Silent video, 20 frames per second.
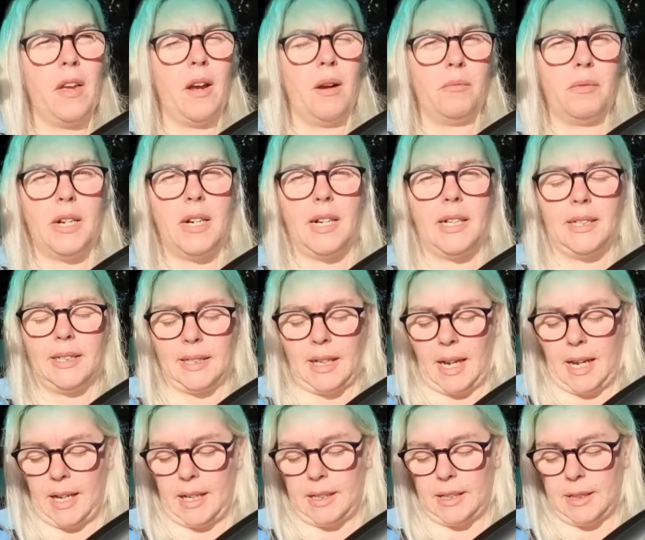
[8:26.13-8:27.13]
when I
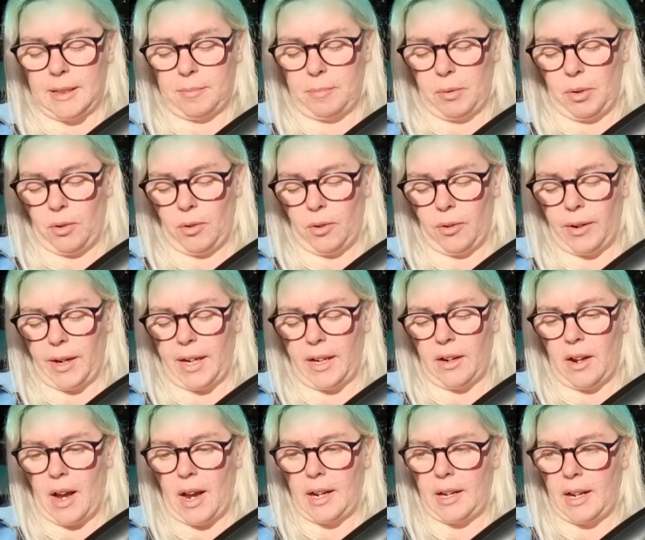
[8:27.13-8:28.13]
say exploring
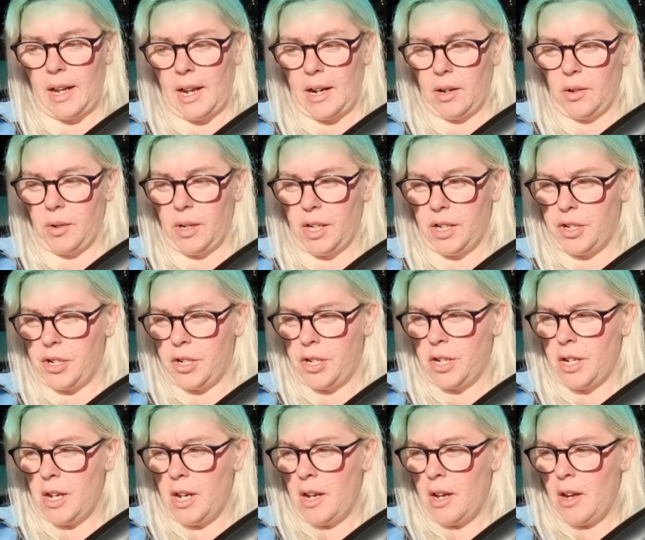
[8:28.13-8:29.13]
light language,
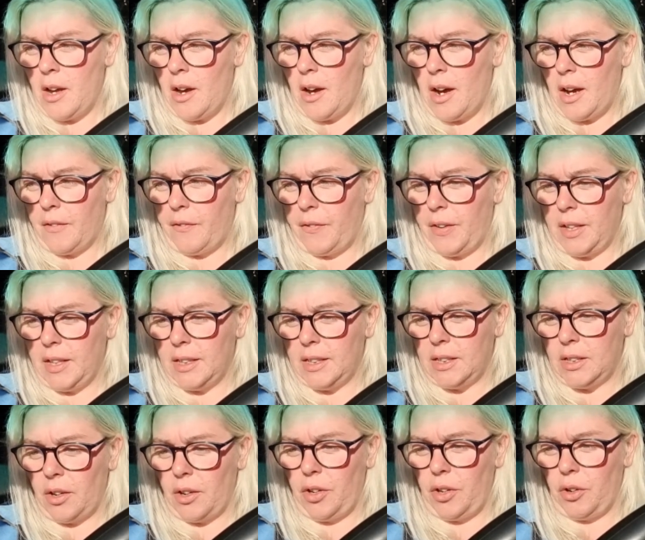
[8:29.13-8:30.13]
I feel
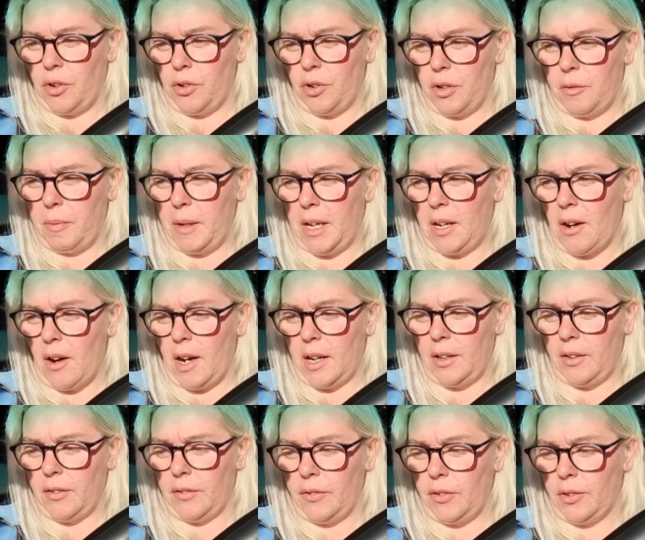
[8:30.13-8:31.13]
as though you could be
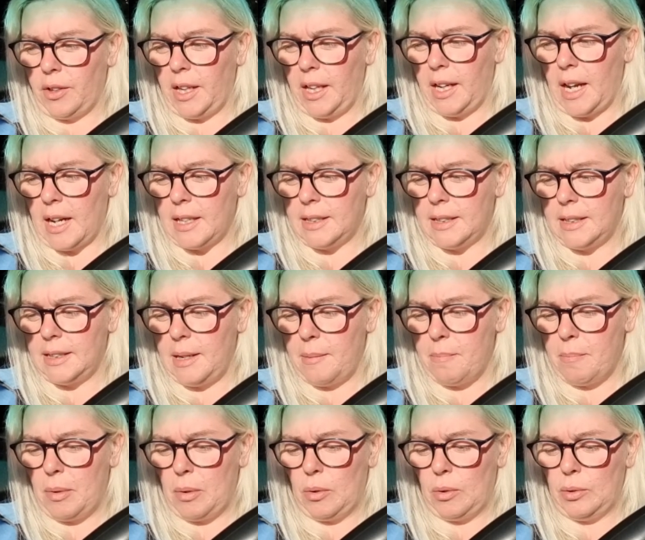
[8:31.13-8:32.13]
kind of looking at
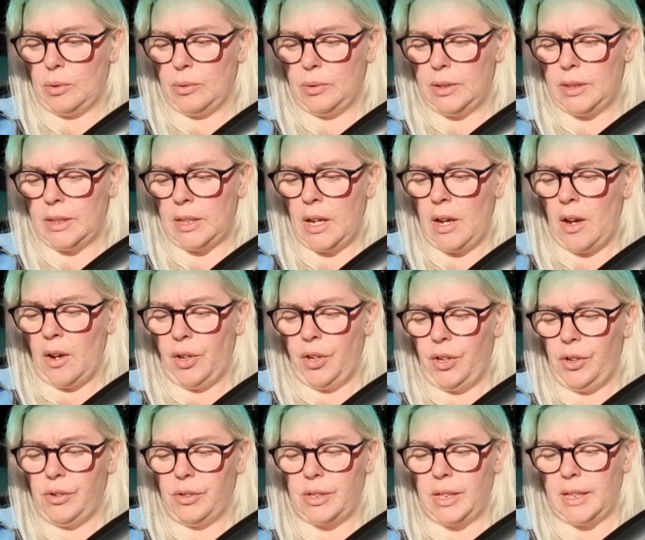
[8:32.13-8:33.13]
symbols,
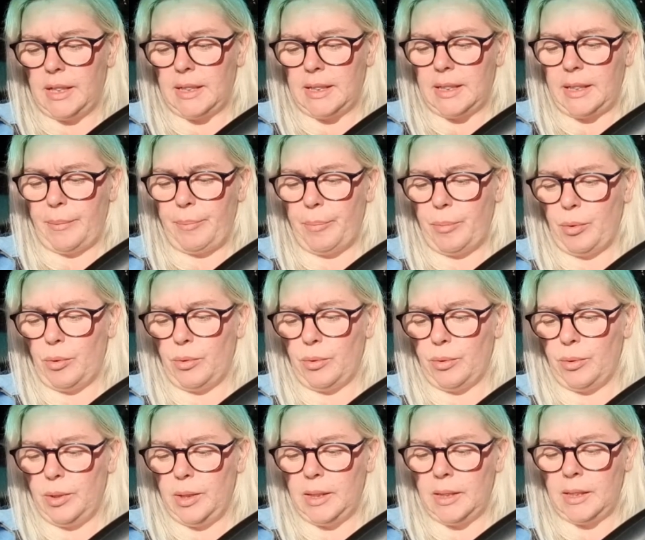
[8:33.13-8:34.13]
using
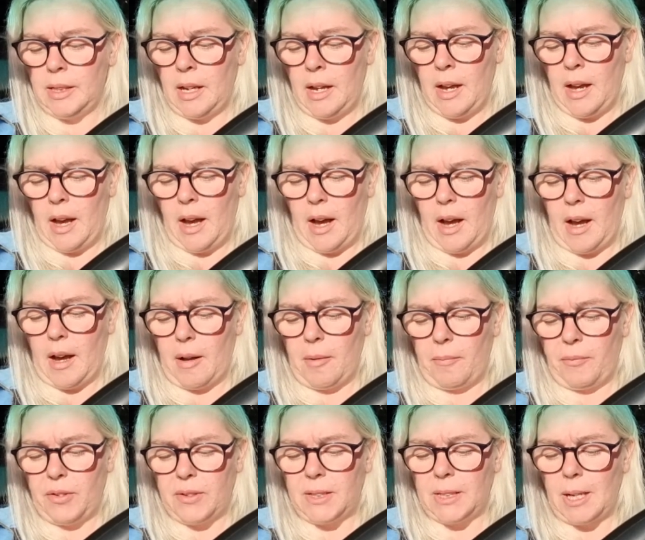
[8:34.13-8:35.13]
symbols.
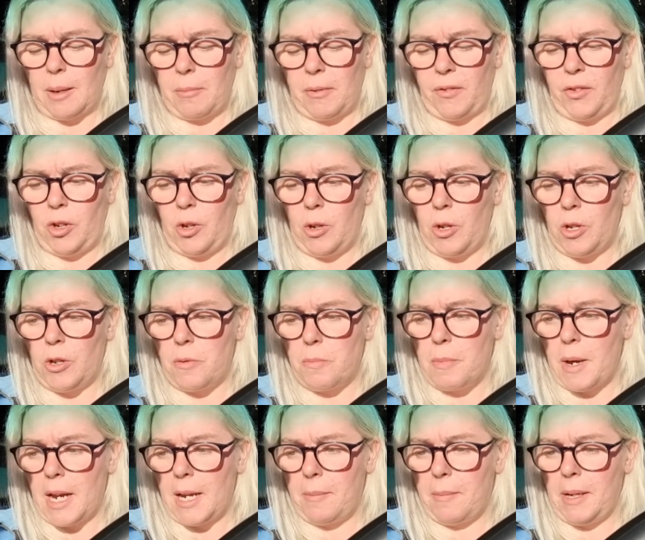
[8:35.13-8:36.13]
For some of you, you
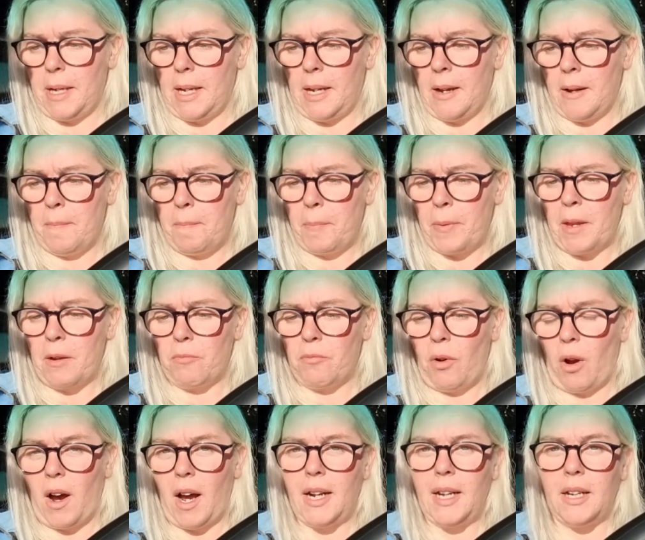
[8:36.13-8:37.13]
may be
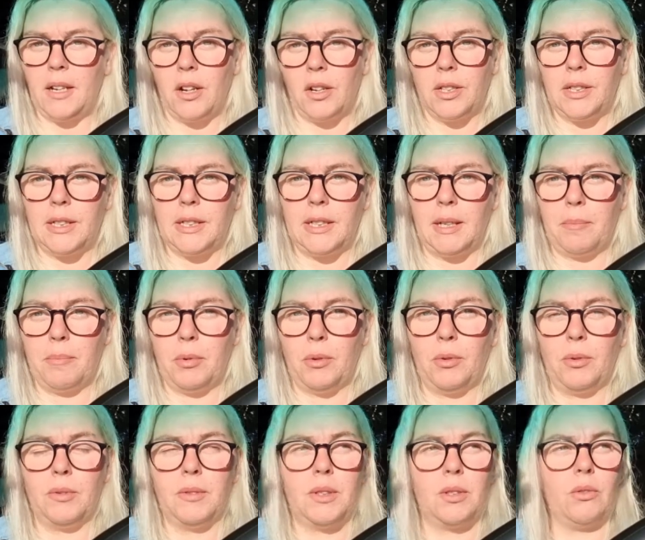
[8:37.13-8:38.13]
writing those
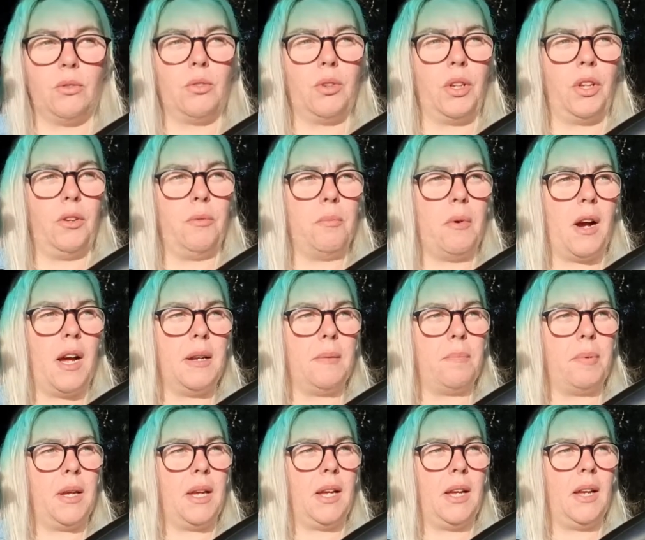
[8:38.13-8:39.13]
symbols, or you might
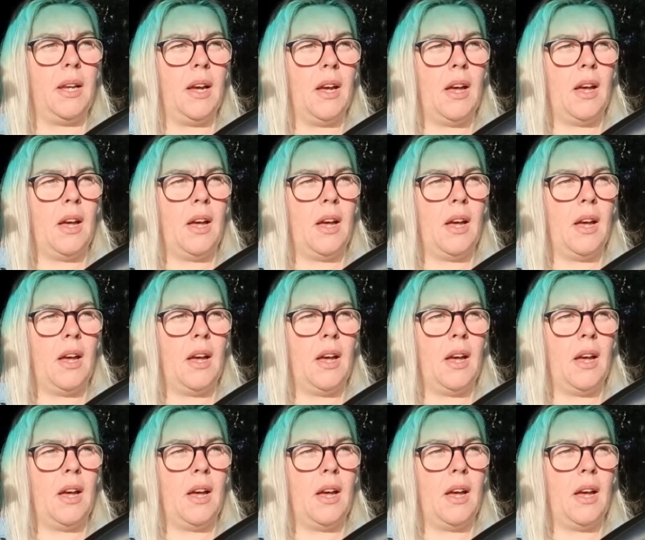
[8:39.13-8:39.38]
be